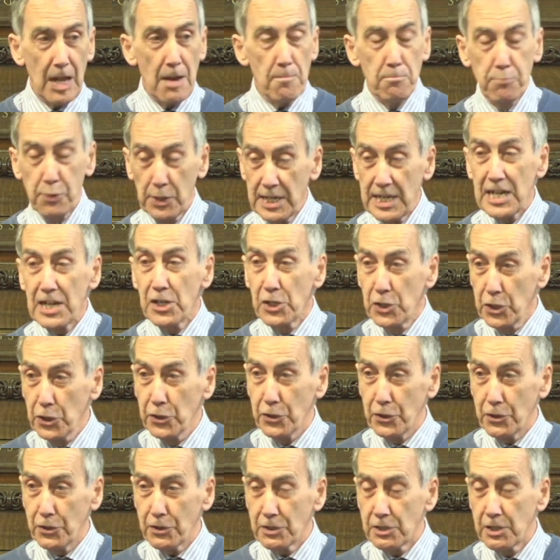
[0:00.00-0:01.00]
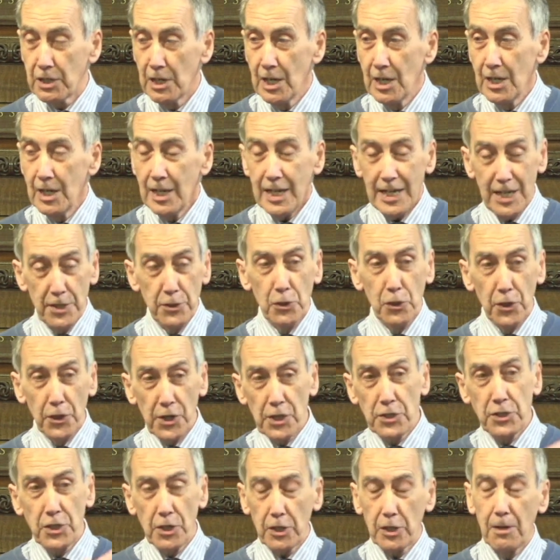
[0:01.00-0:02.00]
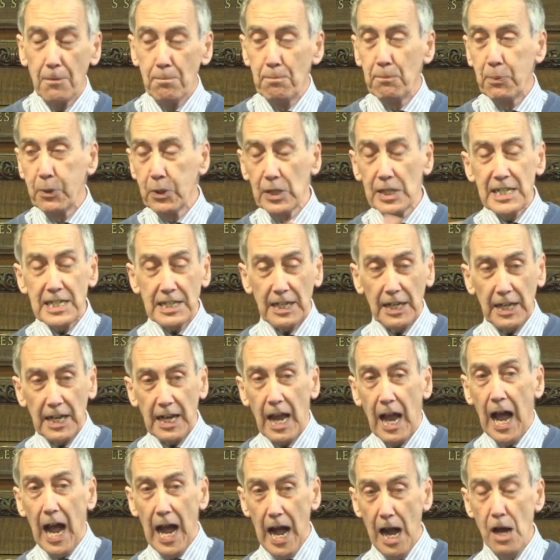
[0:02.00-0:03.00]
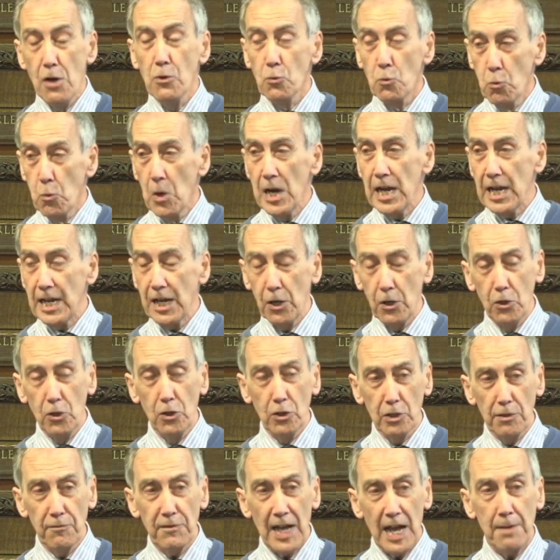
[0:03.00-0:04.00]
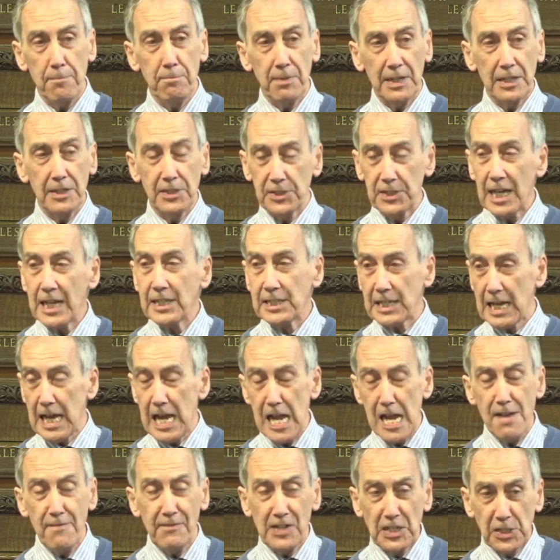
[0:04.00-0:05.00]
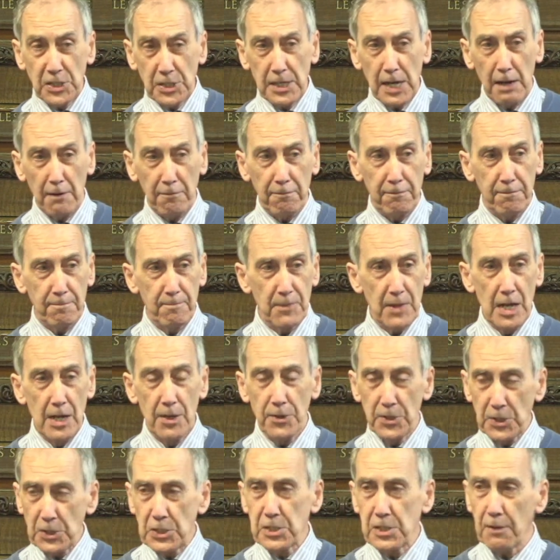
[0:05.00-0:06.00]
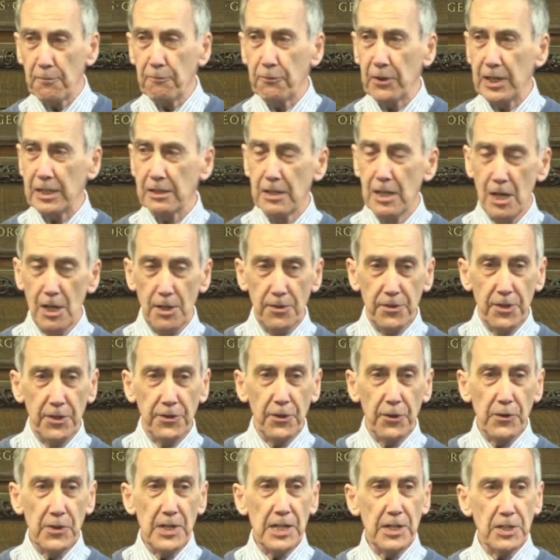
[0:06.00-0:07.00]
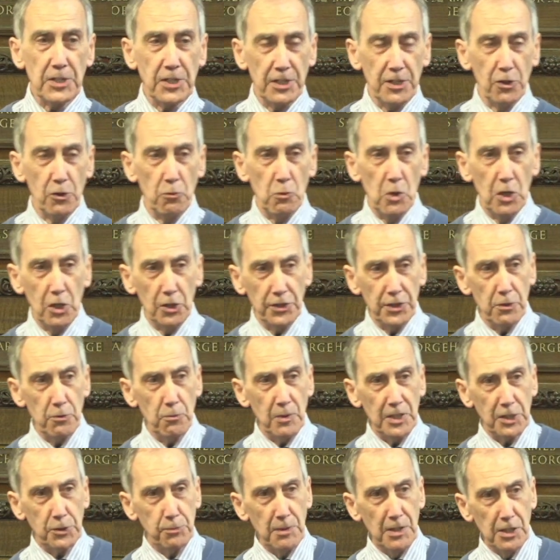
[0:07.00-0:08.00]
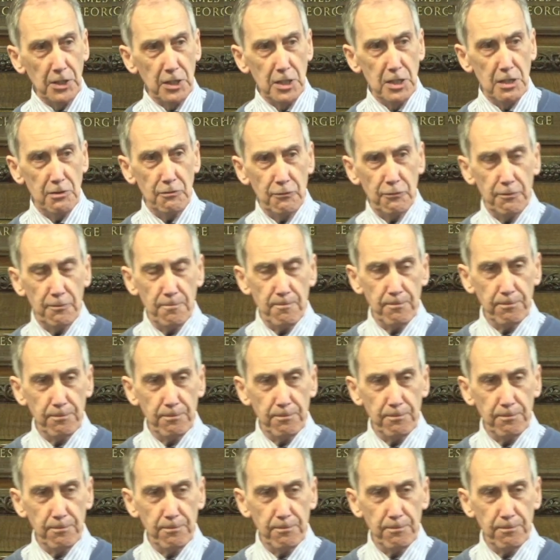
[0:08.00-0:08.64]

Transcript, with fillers: pretty good, in order to completely outweigh all of that because that's heavy stuff, the suffering that there is in the world in which we live.